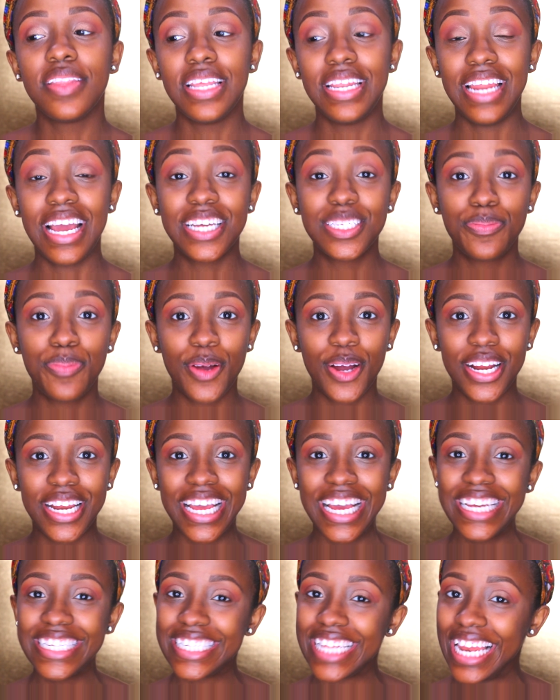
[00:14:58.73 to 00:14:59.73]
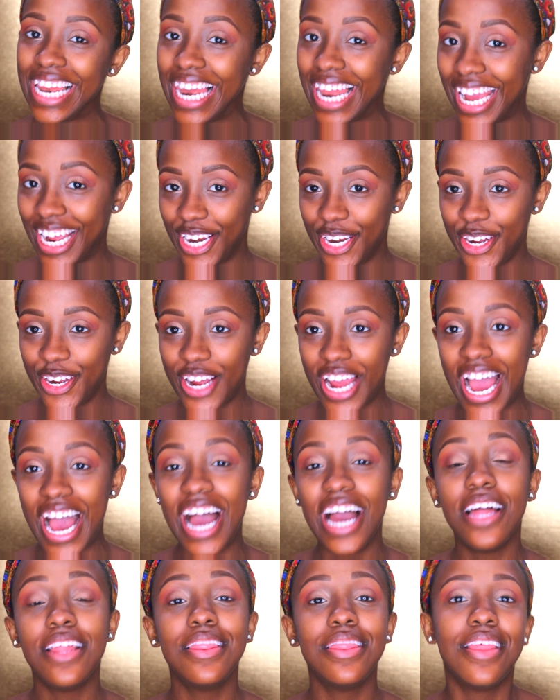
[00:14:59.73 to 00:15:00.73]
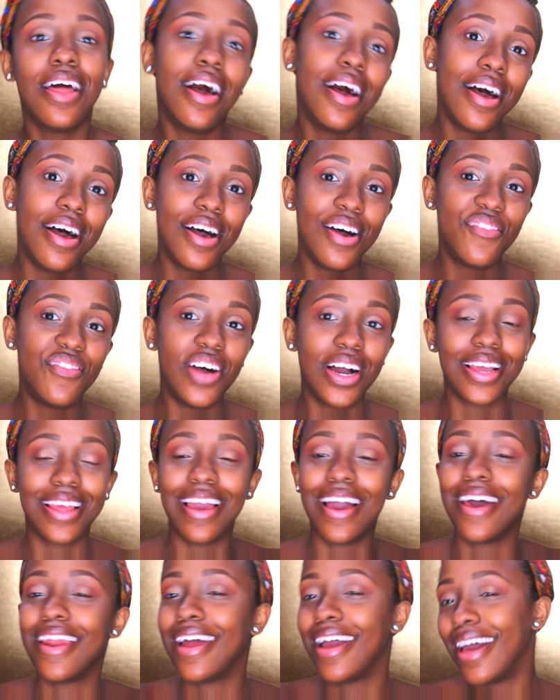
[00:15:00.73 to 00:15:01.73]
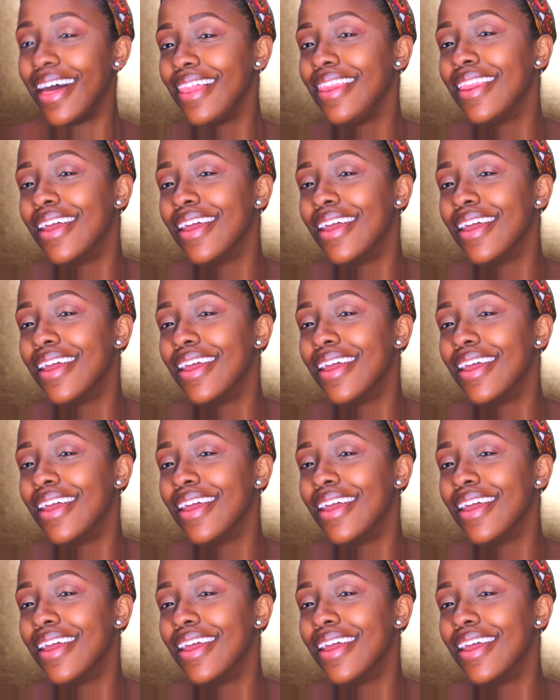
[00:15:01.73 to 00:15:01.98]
The next part is a liner. I love a cat eye.